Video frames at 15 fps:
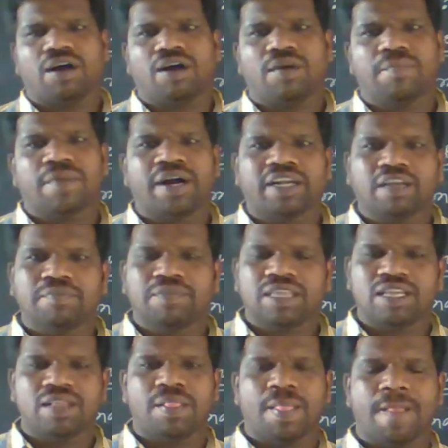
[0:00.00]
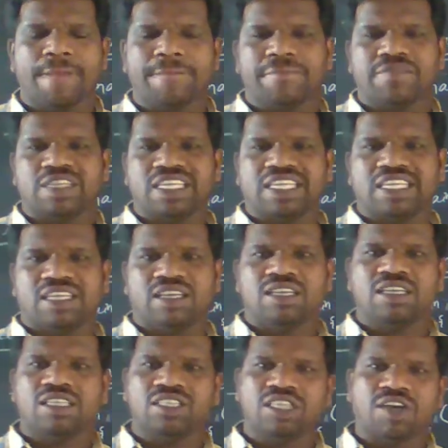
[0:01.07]
part of the
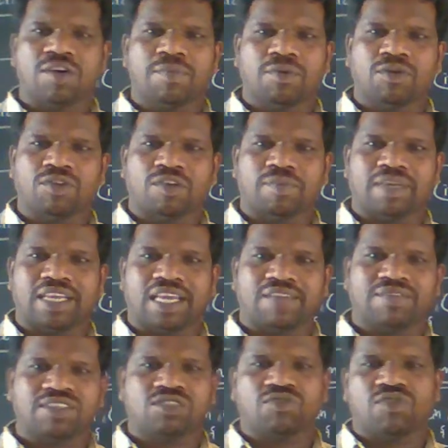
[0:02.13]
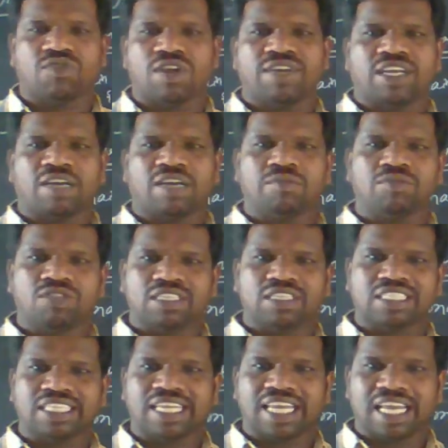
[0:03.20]
in Java programming language. While we come to the
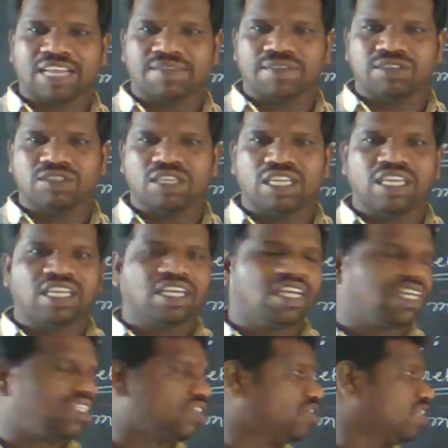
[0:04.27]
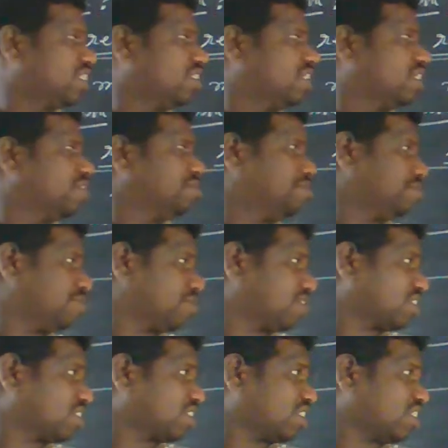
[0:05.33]
C language, this is the
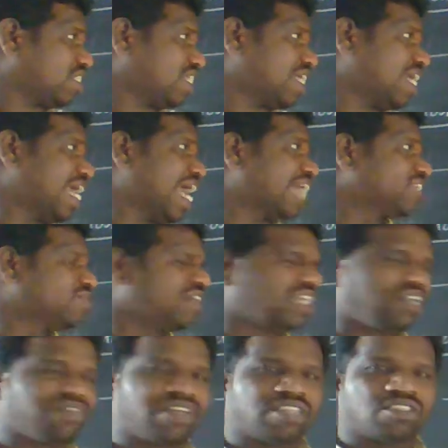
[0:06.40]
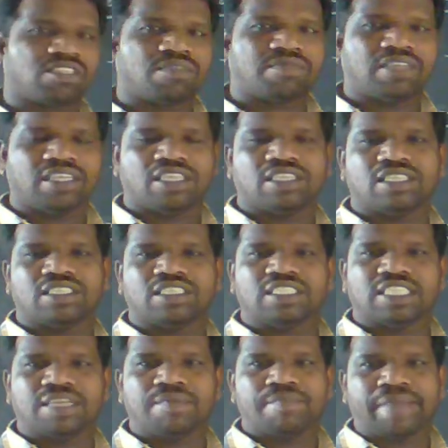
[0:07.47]
actual definition of the
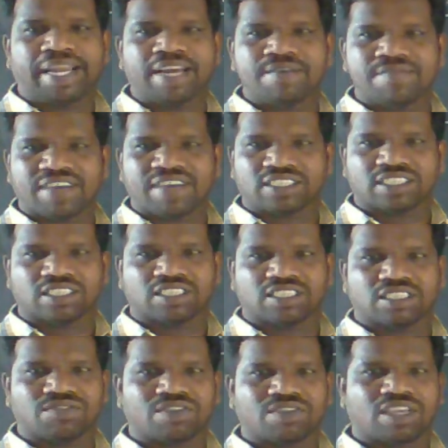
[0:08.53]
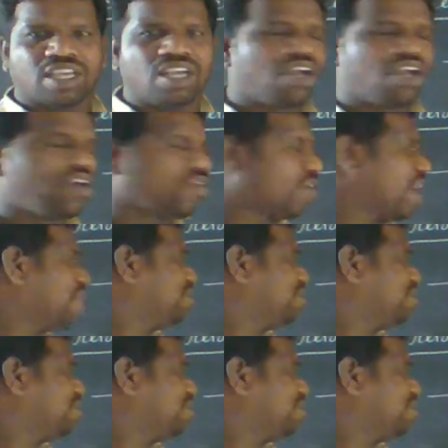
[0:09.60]
C main functions. Okay, we have